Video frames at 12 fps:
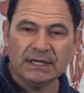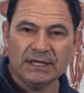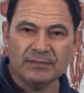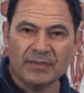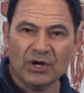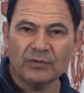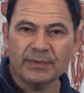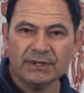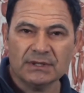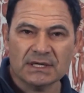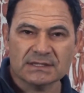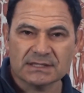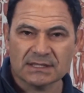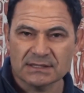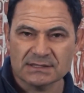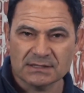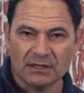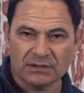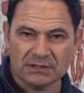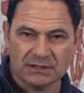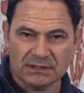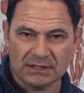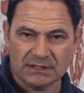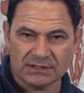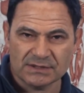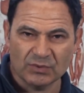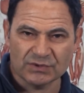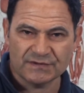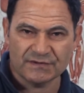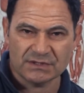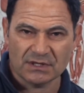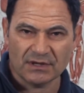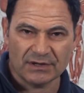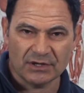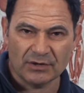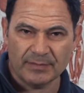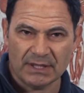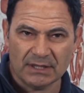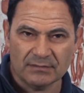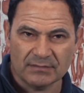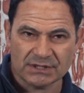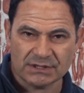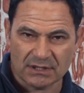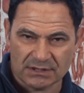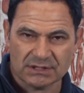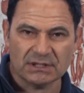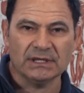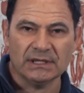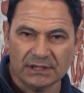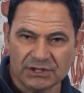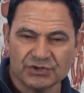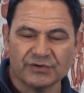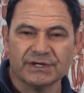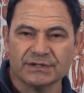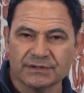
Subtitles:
in Melbourne as a consultant in sports physiotherapy and musculoskeletal injuries.